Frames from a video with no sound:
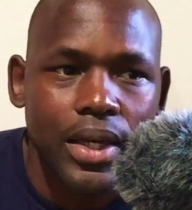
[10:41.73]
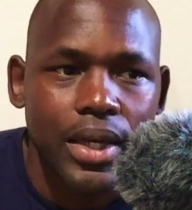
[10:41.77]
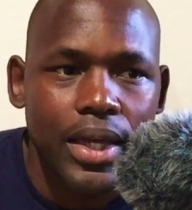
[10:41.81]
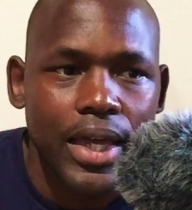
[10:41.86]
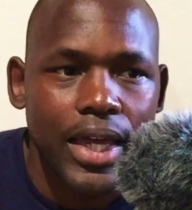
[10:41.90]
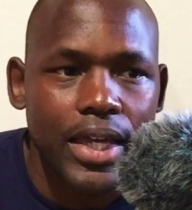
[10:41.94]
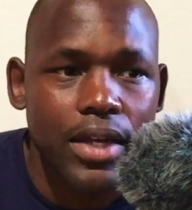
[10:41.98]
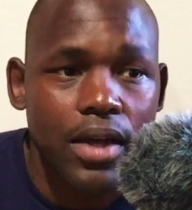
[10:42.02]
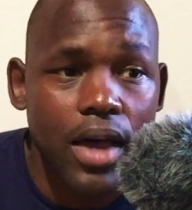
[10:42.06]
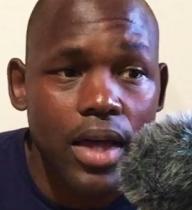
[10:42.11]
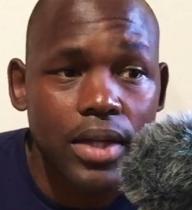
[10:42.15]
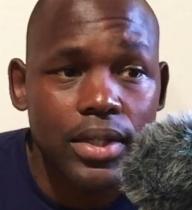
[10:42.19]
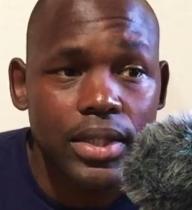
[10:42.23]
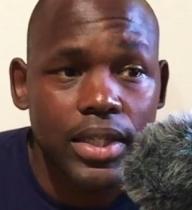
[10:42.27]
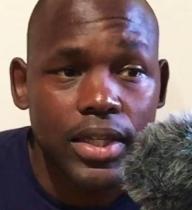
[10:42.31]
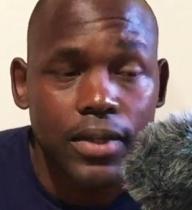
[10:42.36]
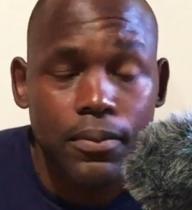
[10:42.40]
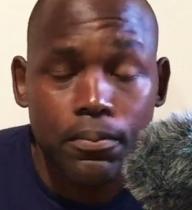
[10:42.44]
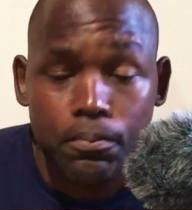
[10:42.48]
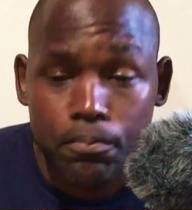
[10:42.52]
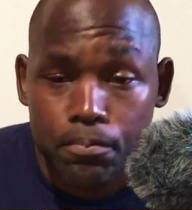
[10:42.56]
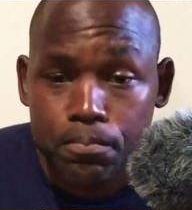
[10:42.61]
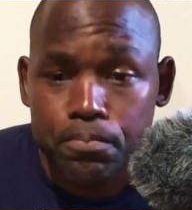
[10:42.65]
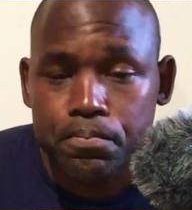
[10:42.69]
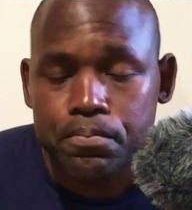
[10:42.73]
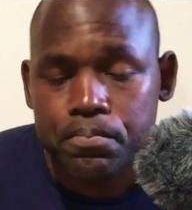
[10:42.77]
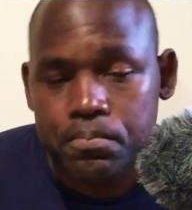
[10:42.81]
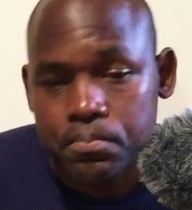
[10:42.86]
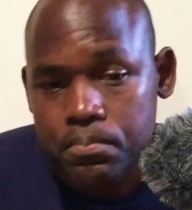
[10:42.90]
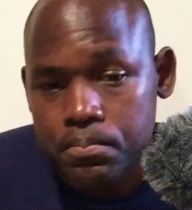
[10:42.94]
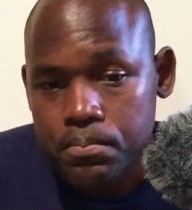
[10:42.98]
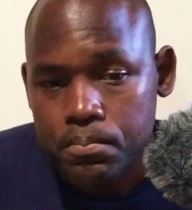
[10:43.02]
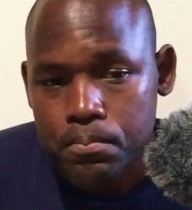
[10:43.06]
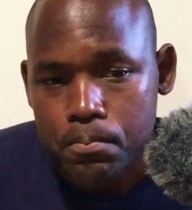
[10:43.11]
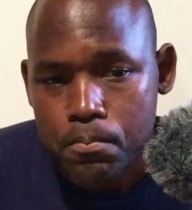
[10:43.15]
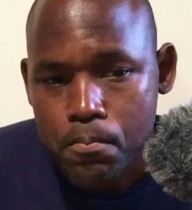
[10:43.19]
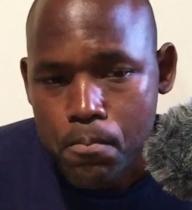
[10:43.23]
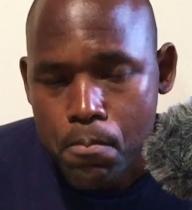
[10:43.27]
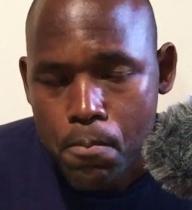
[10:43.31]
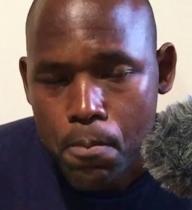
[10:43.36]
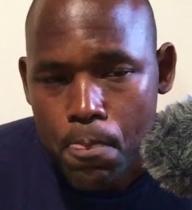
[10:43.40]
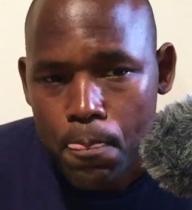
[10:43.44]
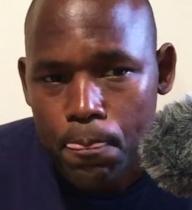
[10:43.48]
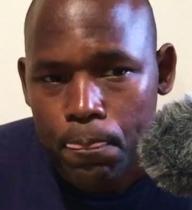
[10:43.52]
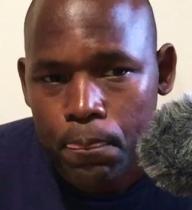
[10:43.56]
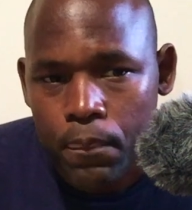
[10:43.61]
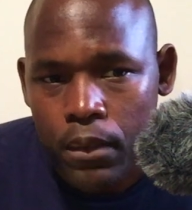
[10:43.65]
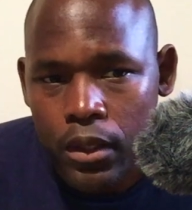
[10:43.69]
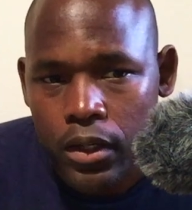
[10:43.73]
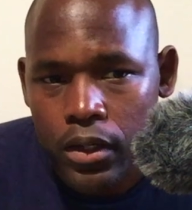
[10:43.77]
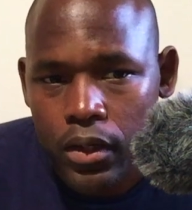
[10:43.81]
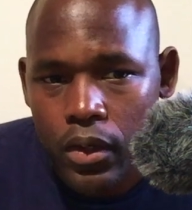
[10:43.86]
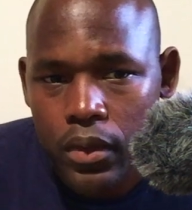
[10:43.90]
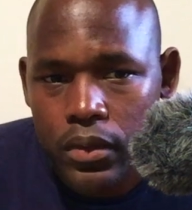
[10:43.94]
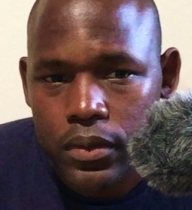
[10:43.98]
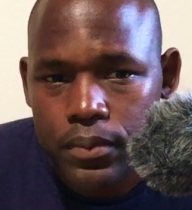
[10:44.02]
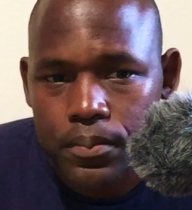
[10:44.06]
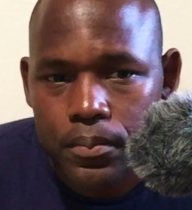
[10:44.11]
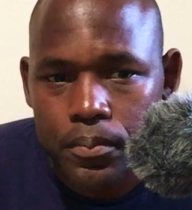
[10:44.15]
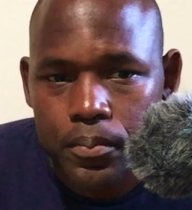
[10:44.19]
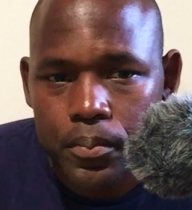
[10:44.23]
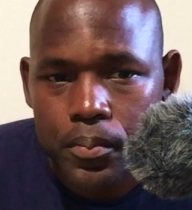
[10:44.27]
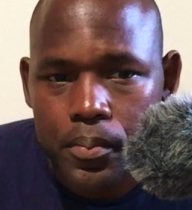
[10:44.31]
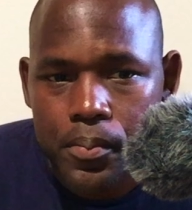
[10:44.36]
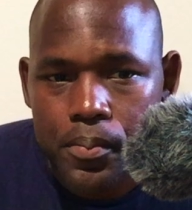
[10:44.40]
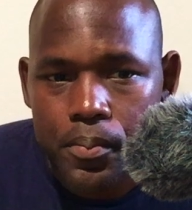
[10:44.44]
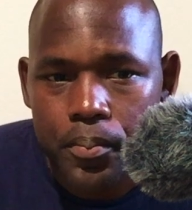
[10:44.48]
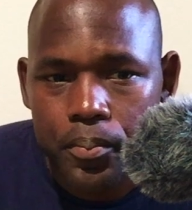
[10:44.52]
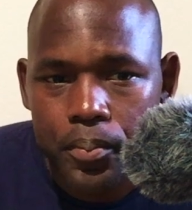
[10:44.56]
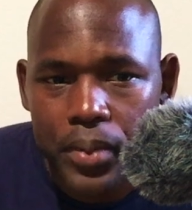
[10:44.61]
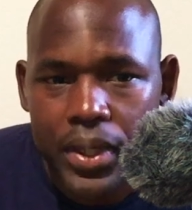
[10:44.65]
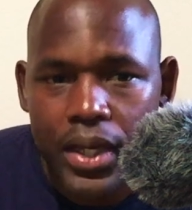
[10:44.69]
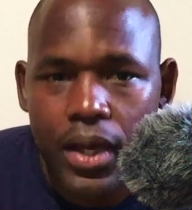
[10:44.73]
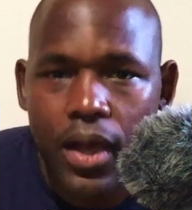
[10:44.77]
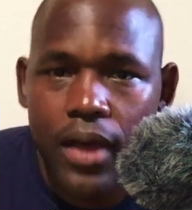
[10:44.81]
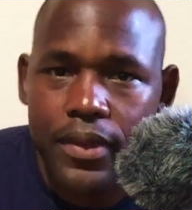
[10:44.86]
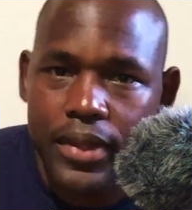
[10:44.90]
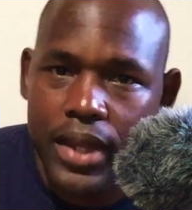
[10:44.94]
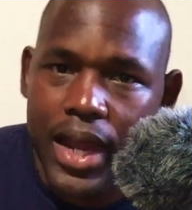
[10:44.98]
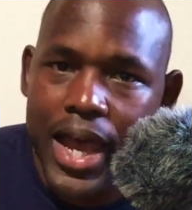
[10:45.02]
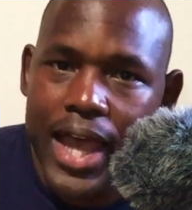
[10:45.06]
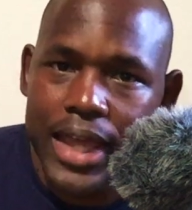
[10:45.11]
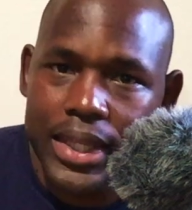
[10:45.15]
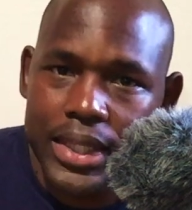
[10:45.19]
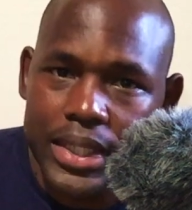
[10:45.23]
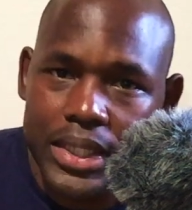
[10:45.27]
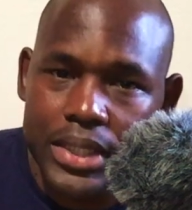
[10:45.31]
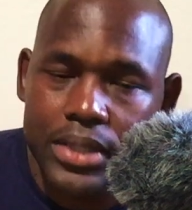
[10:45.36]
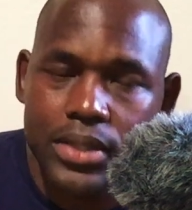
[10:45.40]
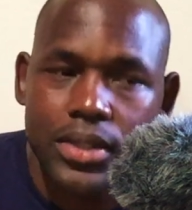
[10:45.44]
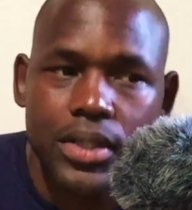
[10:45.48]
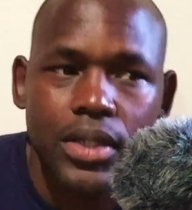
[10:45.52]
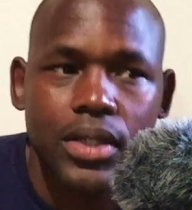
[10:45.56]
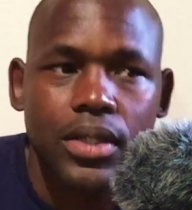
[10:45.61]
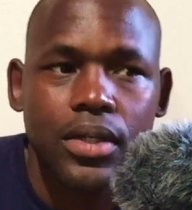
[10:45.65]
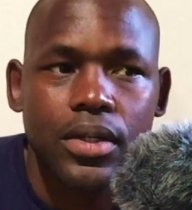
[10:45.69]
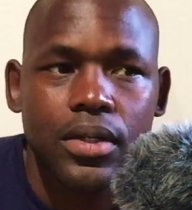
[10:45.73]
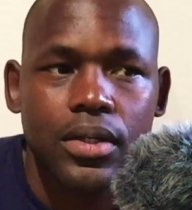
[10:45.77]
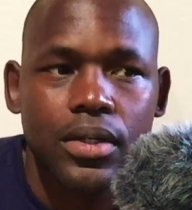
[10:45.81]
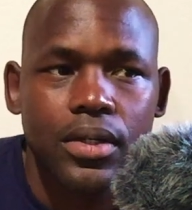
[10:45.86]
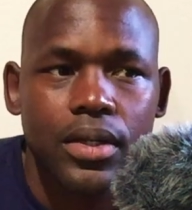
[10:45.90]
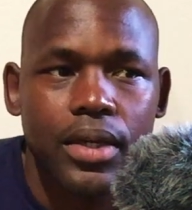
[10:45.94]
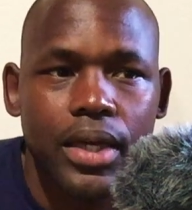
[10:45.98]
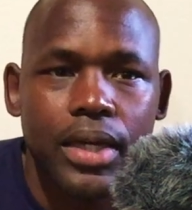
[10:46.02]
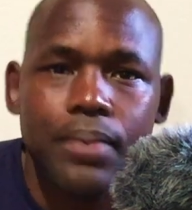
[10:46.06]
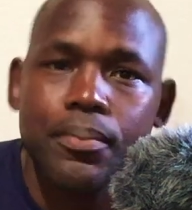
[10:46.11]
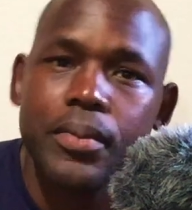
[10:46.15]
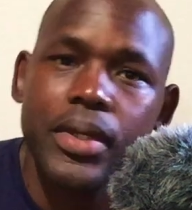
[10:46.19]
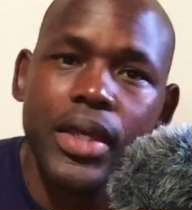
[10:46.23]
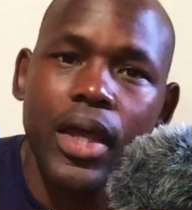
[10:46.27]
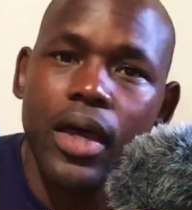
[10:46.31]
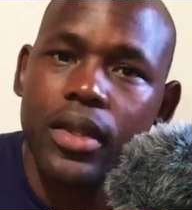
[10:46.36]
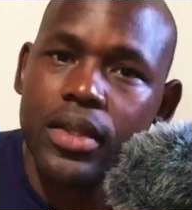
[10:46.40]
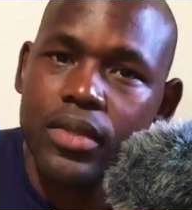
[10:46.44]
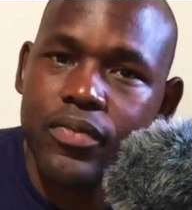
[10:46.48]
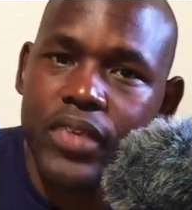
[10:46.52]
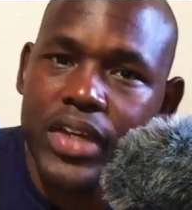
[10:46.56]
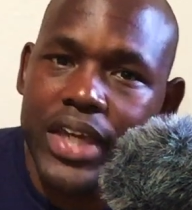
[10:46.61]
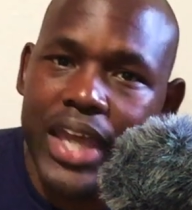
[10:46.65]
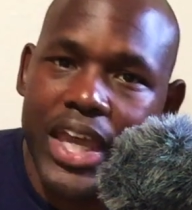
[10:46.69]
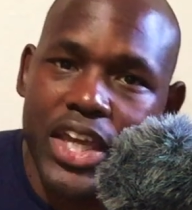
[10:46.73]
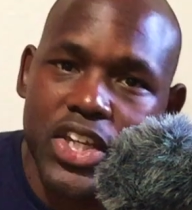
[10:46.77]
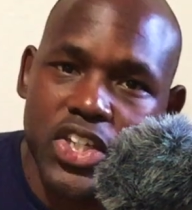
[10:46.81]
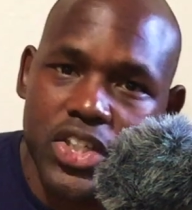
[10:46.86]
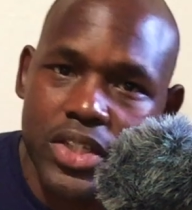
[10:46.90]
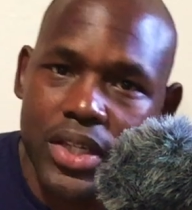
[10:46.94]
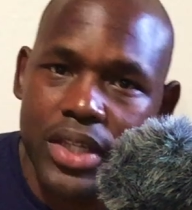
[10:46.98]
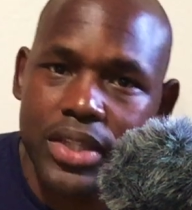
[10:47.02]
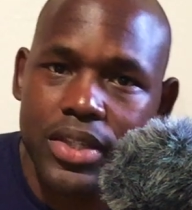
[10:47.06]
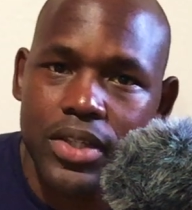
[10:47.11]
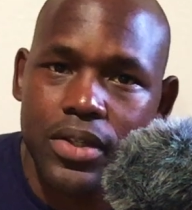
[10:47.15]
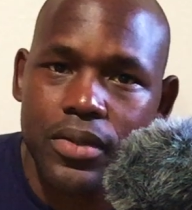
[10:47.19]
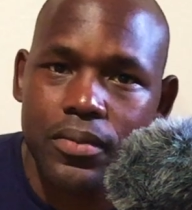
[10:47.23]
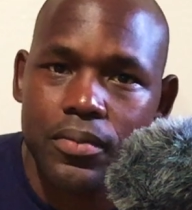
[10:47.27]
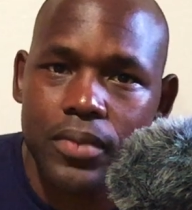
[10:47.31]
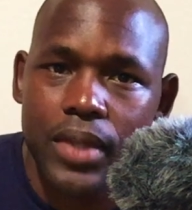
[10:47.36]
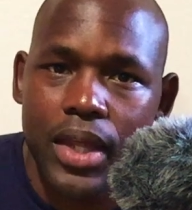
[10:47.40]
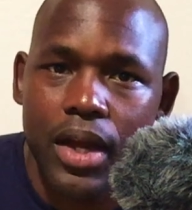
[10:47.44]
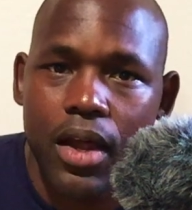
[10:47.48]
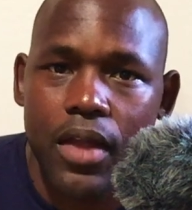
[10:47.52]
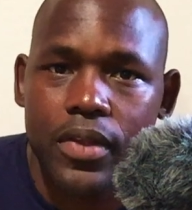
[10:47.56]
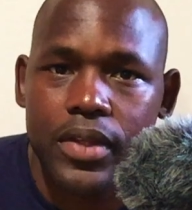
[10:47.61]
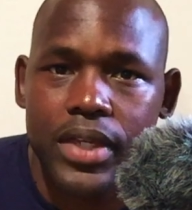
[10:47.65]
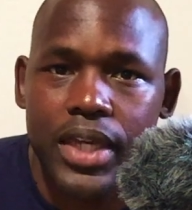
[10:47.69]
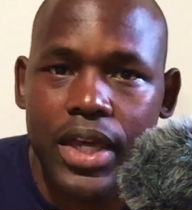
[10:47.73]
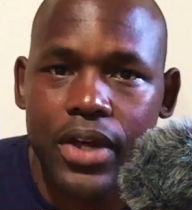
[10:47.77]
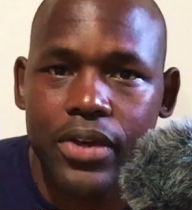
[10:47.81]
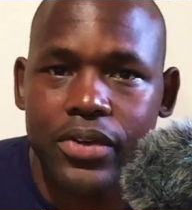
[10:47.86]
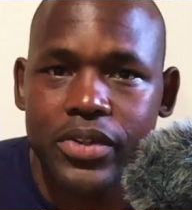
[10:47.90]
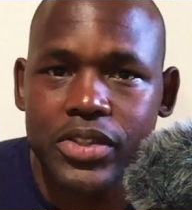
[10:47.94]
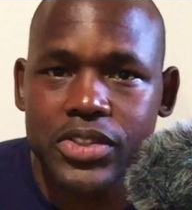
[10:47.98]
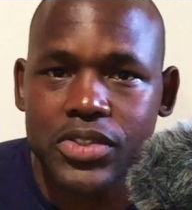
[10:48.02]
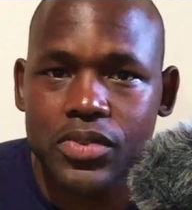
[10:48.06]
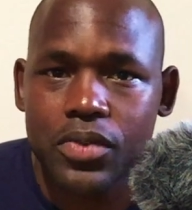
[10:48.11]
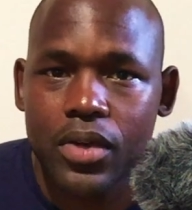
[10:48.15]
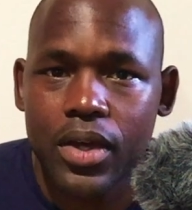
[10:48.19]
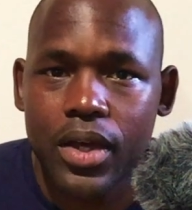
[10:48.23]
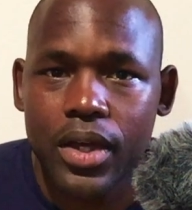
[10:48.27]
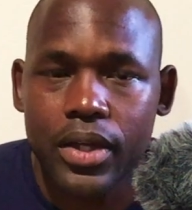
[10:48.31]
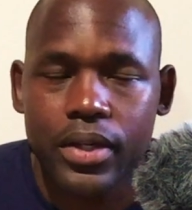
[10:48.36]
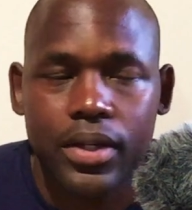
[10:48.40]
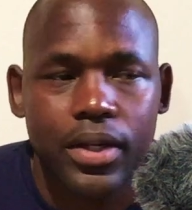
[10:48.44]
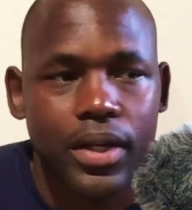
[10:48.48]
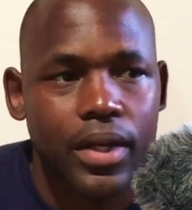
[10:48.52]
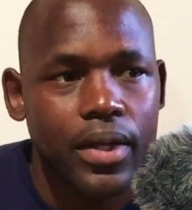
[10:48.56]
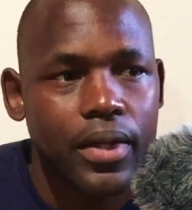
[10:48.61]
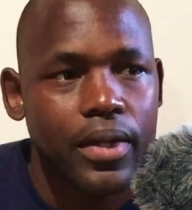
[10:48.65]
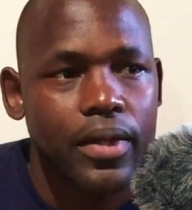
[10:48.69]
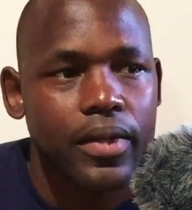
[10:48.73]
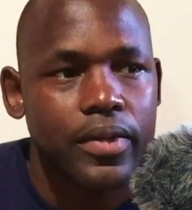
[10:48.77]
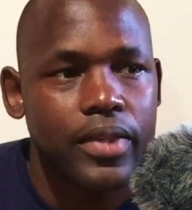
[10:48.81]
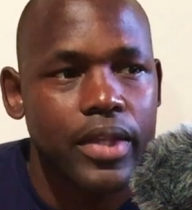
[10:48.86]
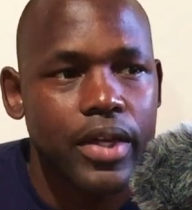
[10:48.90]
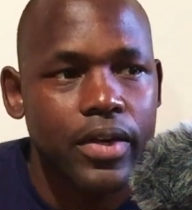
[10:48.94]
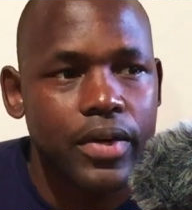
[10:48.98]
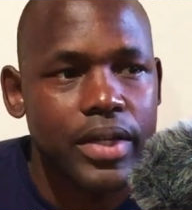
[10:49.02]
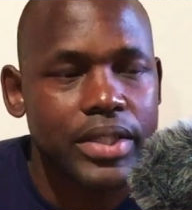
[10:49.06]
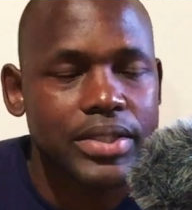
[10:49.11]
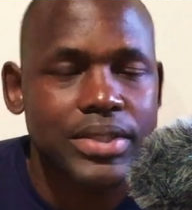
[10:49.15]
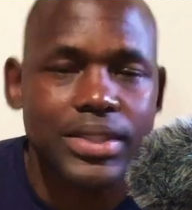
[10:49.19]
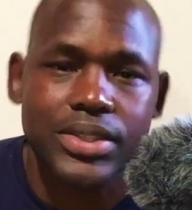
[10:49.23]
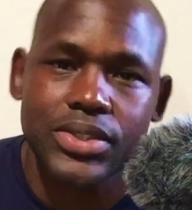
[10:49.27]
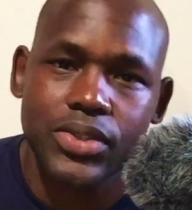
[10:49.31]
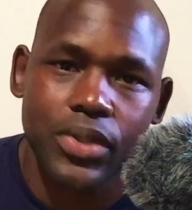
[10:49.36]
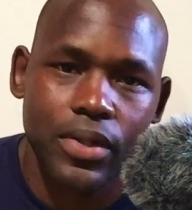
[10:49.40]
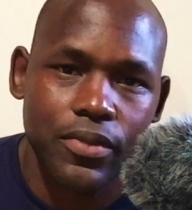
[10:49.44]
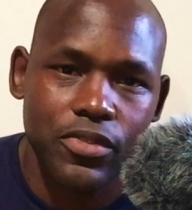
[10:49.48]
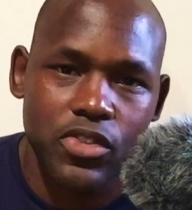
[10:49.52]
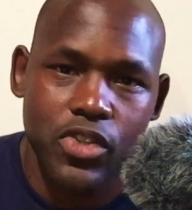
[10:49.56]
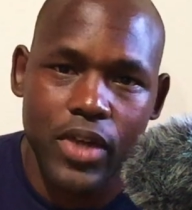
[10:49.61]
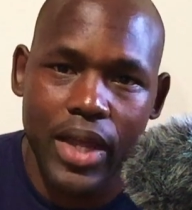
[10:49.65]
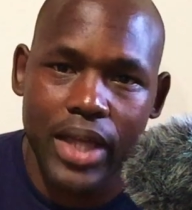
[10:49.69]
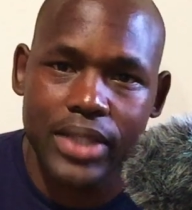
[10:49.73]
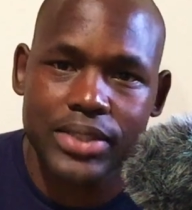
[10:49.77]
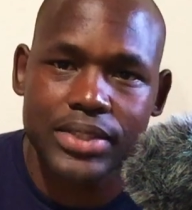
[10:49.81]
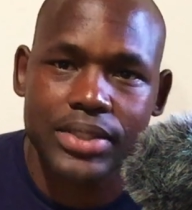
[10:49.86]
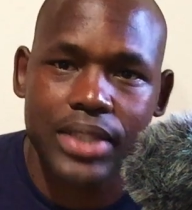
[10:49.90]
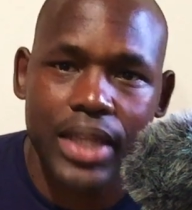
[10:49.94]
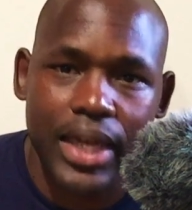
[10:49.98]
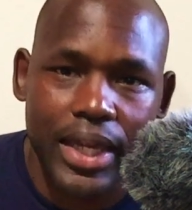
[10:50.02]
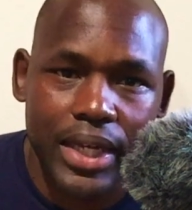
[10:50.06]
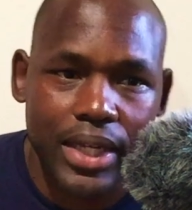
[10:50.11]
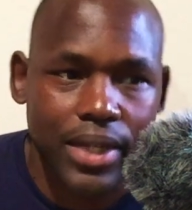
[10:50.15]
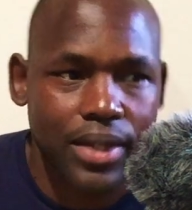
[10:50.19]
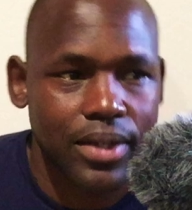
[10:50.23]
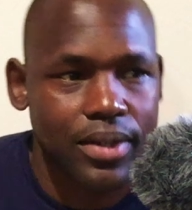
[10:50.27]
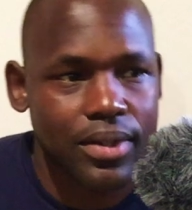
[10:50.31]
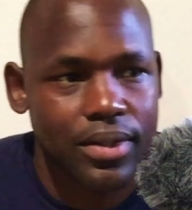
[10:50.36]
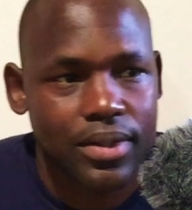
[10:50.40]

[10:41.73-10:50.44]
And oddly, you know, being on the island and being on the vacation that all the characters are on, there is this sort of trance-like